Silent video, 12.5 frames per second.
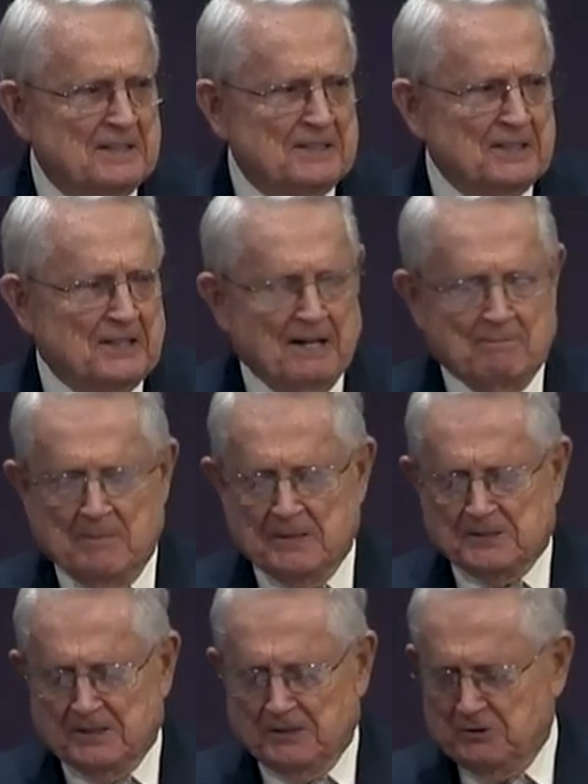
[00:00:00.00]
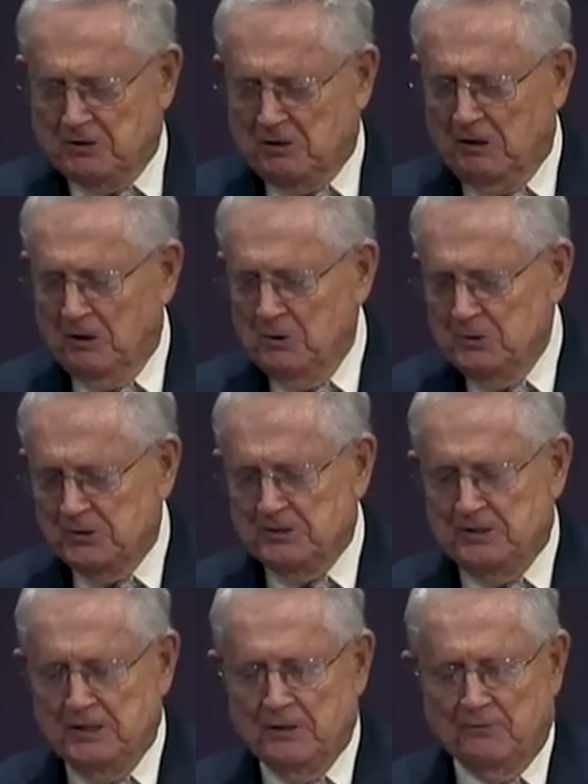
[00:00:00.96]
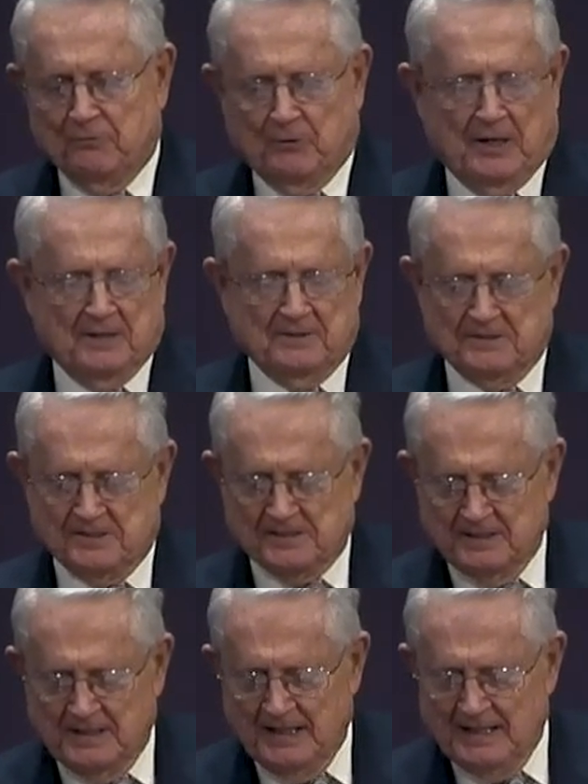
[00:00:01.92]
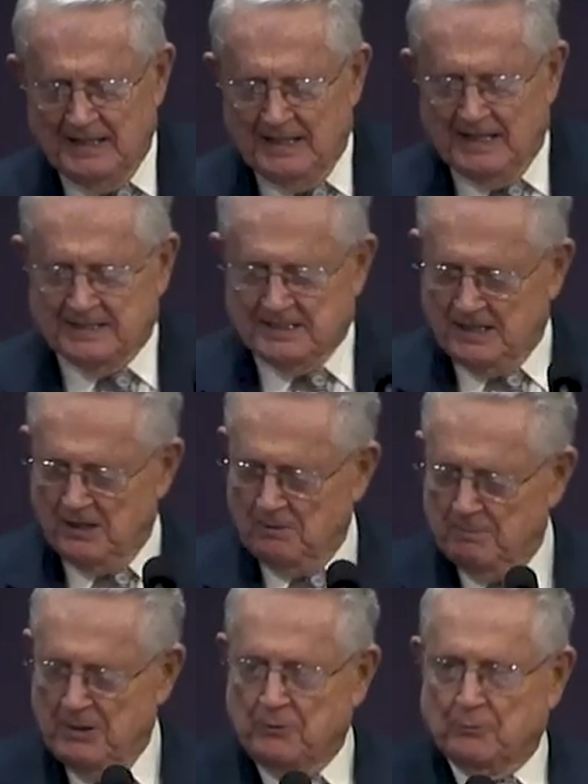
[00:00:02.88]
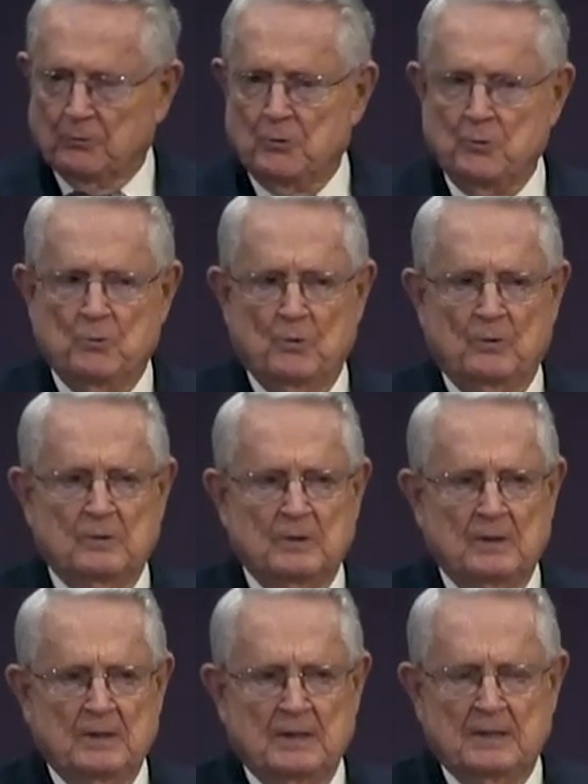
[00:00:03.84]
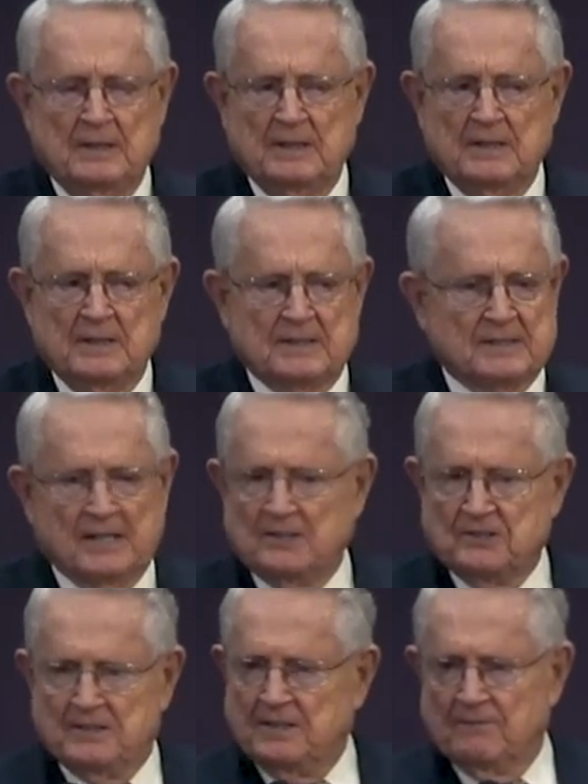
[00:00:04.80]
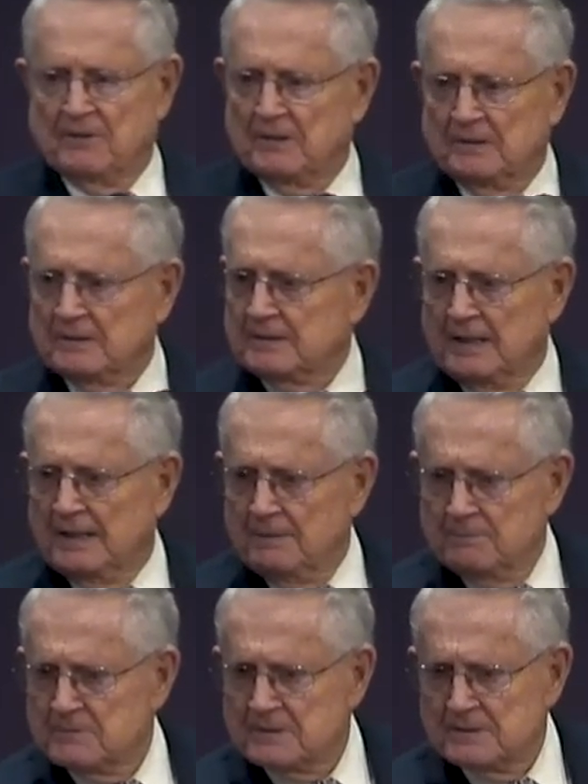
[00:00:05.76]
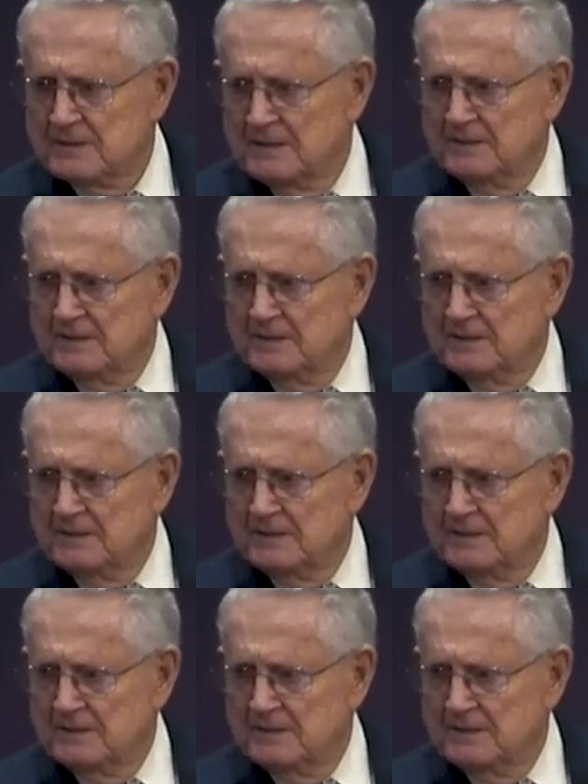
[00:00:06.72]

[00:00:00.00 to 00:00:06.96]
to give me such close, dear friends and to help me through such difficult times.